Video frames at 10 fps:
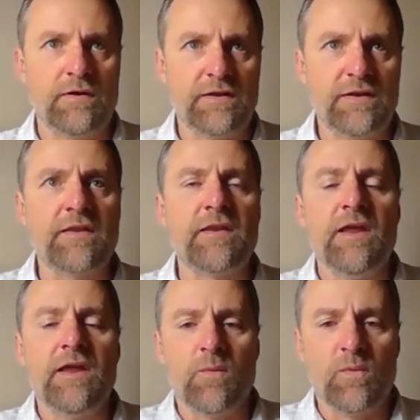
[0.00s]
and
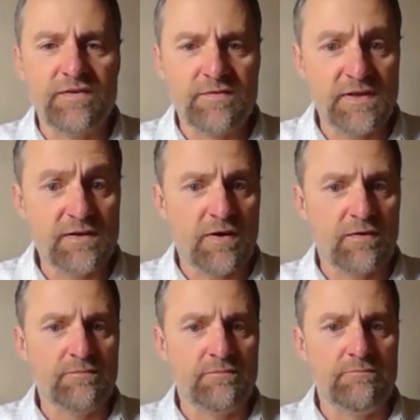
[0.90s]
then what does it mean
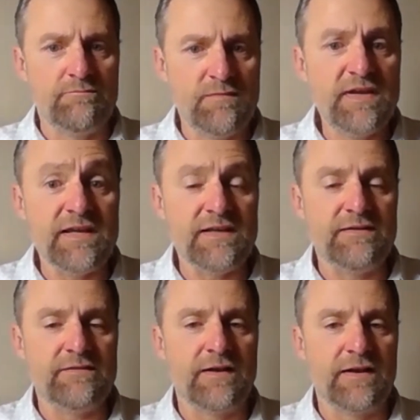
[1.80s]
about
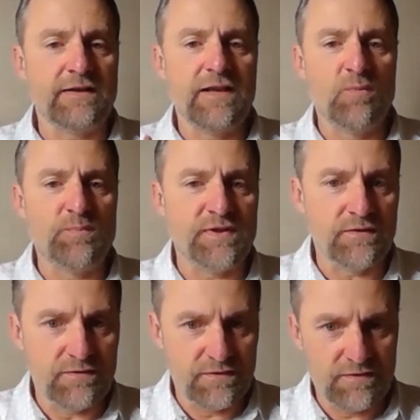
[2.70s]
me that I could help
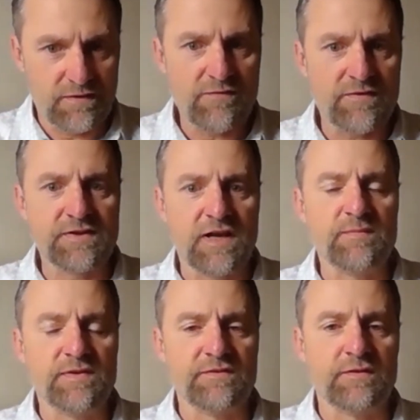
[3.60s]
you? And
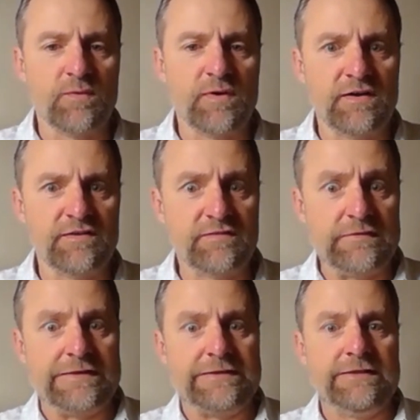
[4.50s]
oftentimes there's an awareness of
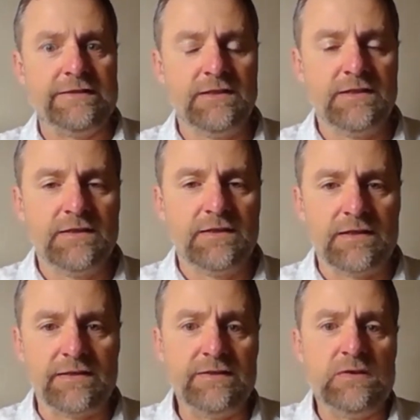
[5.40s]
like,
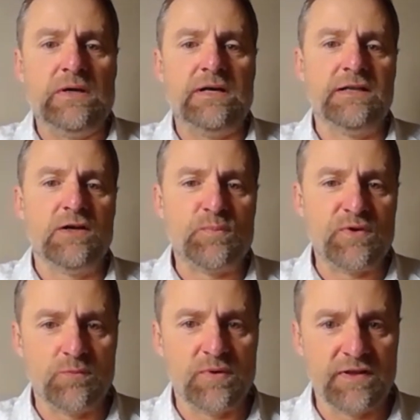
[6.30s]
I didn't know how to help
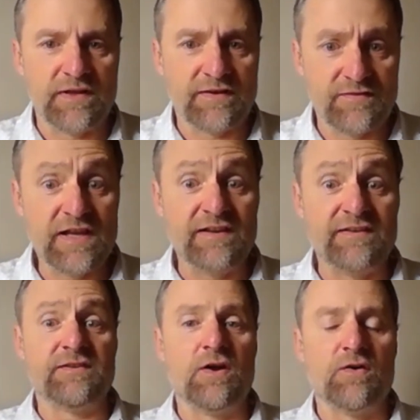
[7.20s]
you, but like, it's
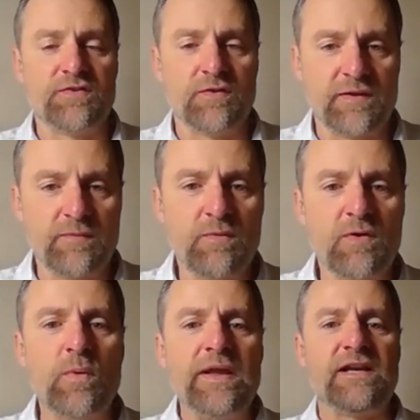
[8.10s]
nice to know. So like, we
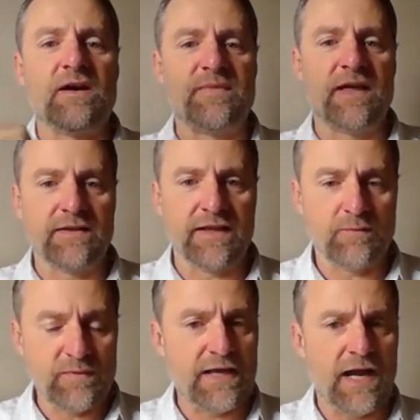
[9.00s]
want to wake up that
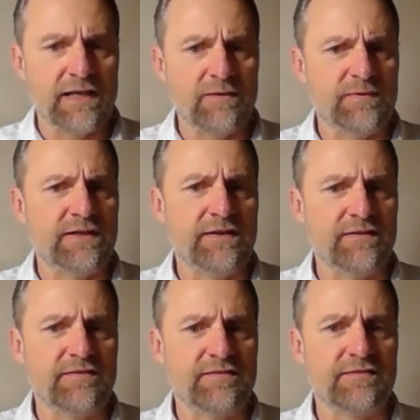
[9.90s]
like, we got it, we got
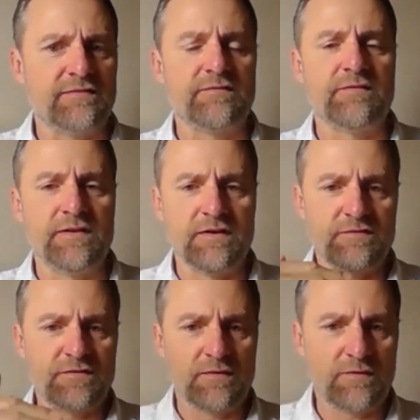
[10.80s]
this,
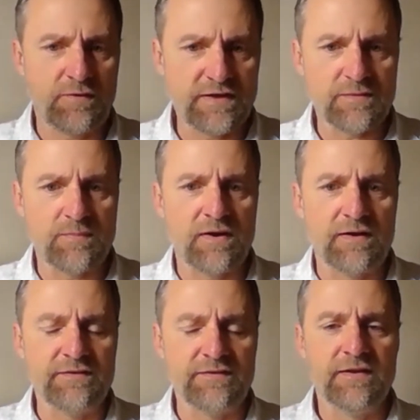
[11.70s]
to create the
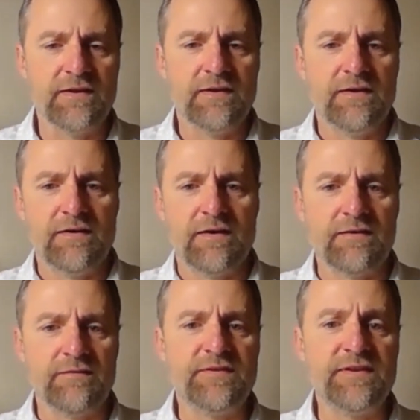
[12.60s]
bond
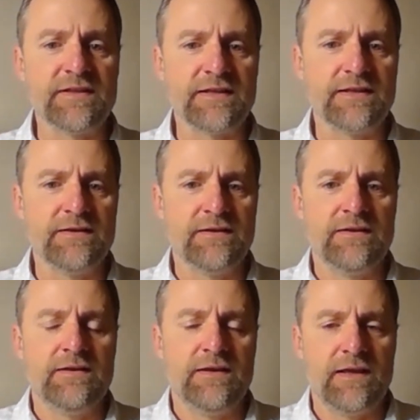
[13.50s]
feeling.
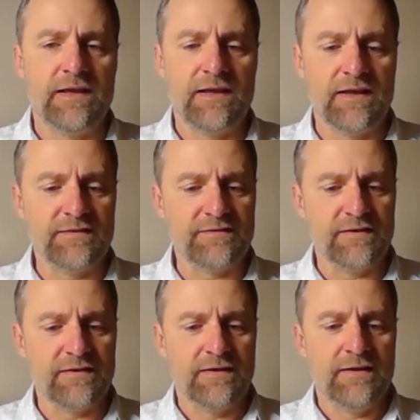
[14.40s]
And